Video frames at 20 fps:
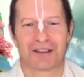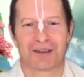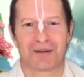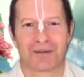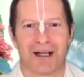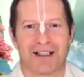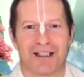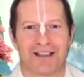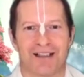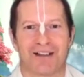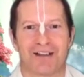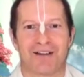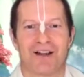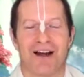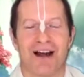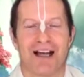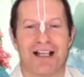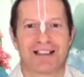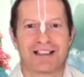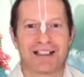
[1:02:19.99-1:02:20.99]
when the
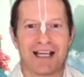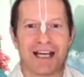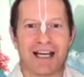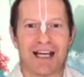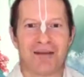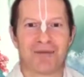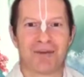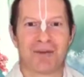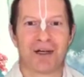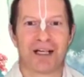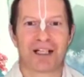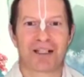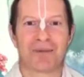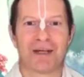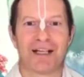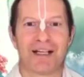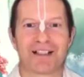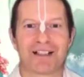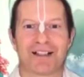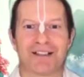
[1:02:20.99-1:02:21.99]
light came to
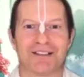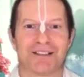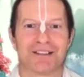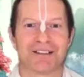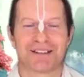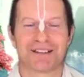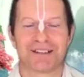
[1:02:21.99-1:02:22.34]
Brajmandal,